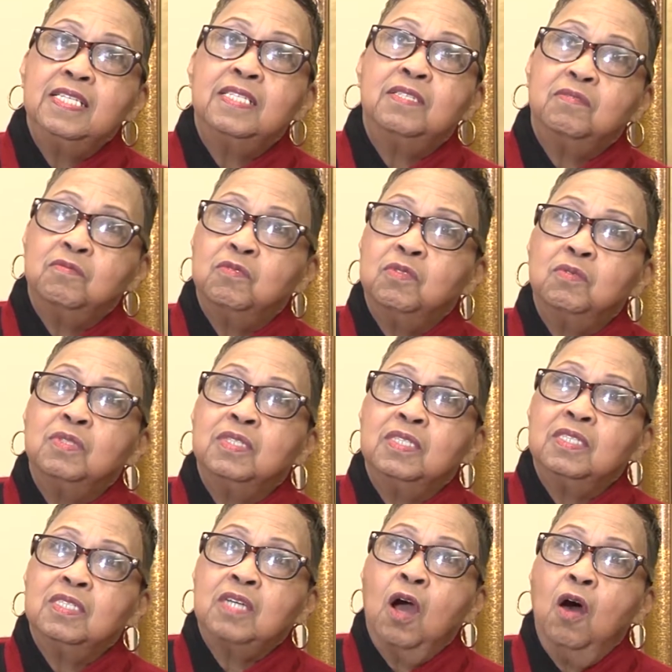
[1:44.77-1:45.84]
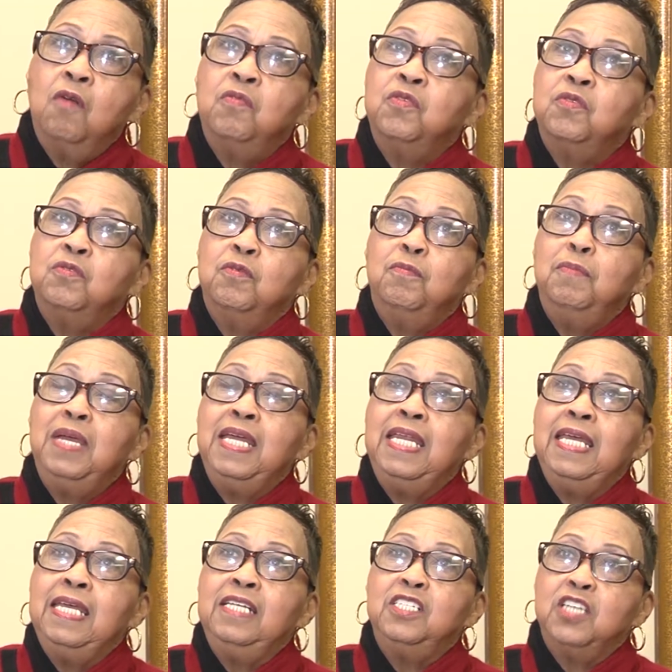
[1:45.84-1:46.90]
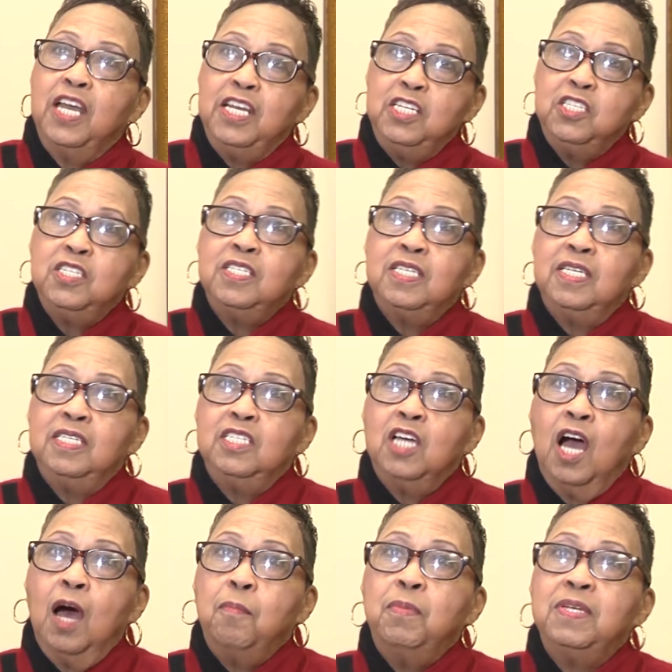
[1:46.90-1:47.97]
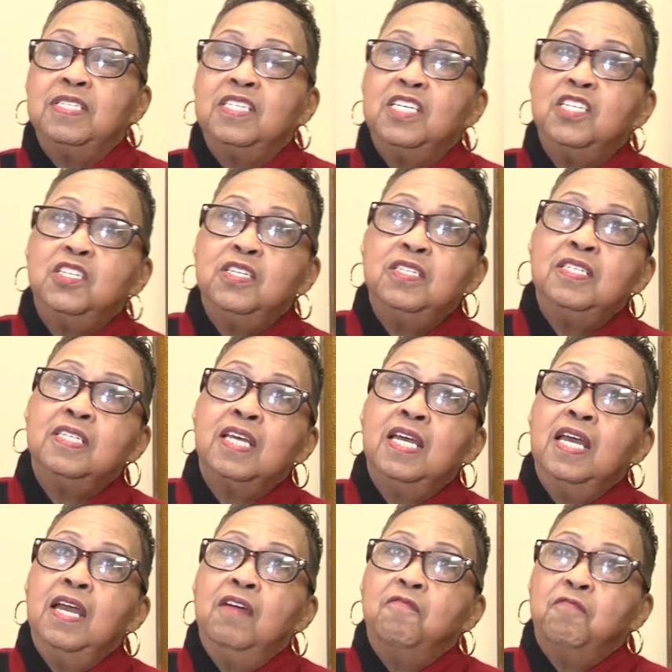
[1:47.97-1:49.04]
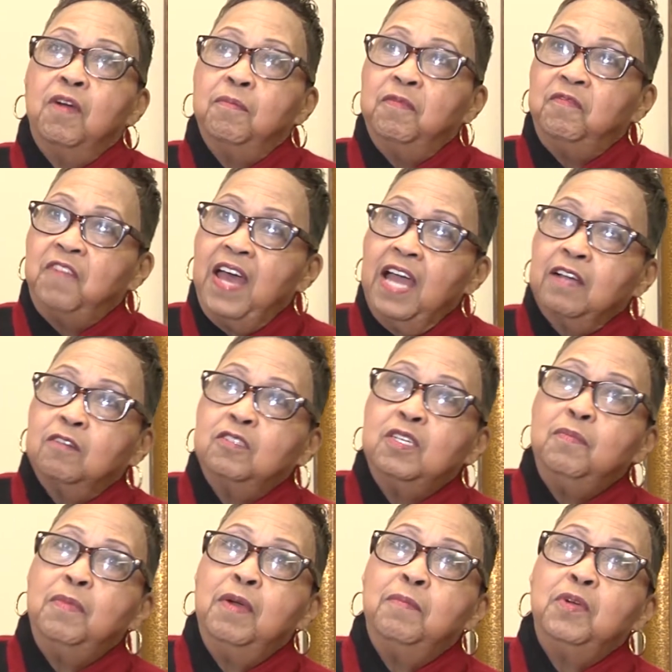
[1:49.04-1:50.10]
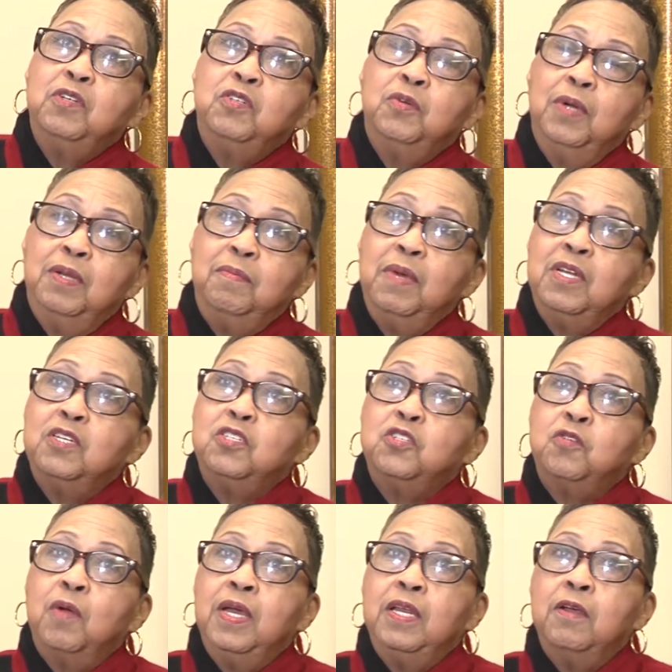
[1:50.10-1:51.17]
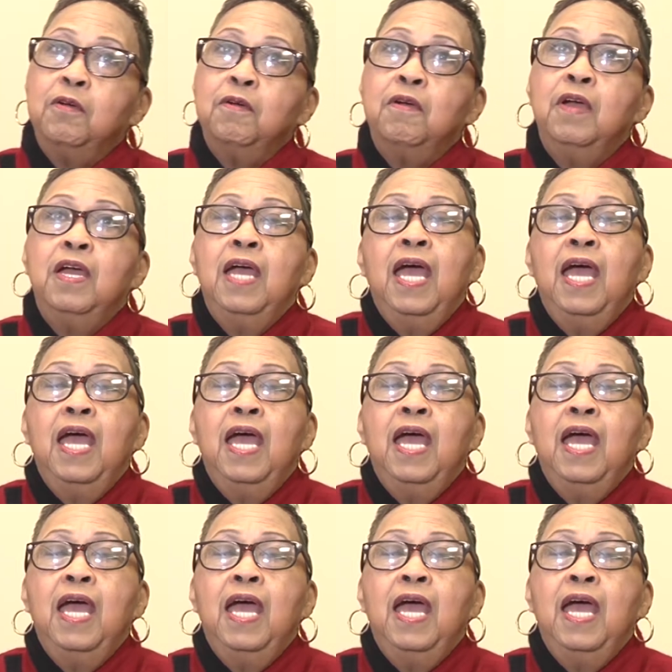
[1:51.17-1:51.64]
has gone through many changes in job positions from faculty member to administrator,